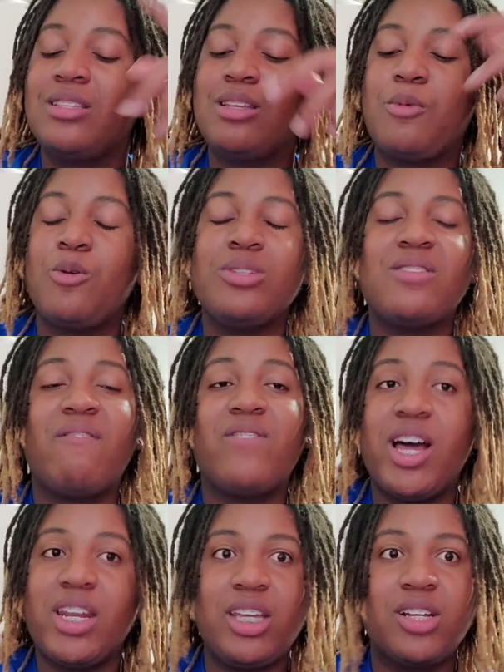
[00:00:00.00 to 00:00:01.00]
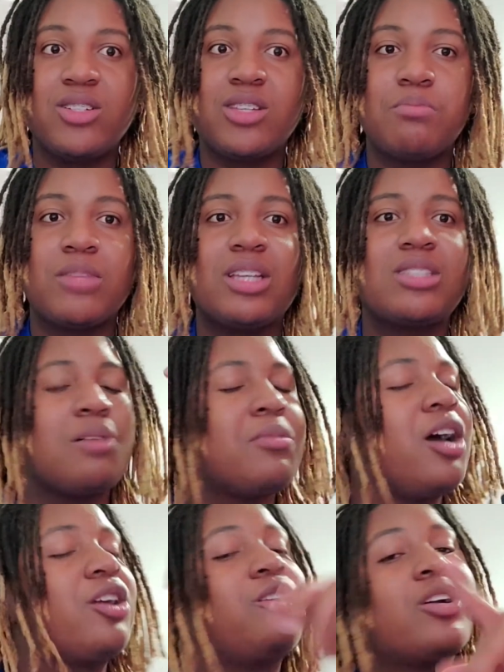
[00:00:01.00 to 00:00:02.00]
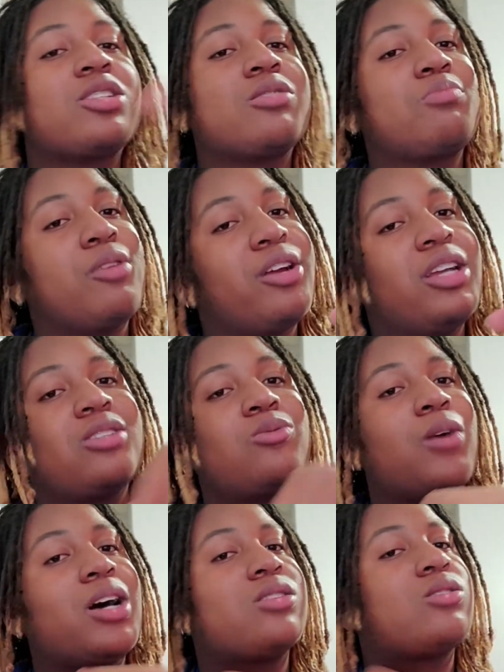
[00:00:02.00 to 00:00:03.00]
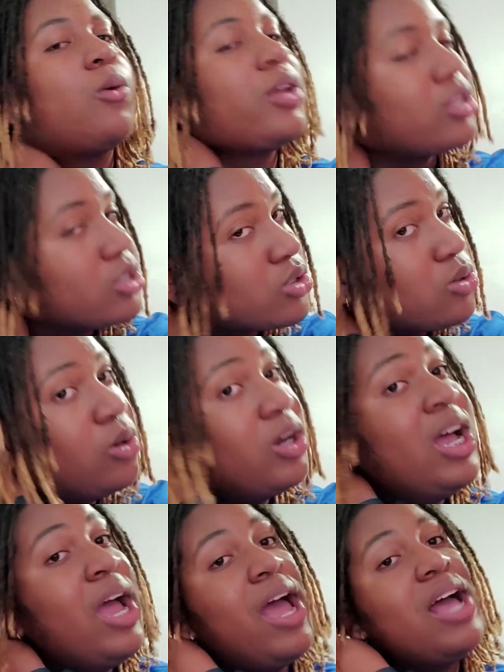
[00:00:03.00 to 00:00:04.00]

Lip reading: tell me what was funny or something, tell me how your experience was going to school,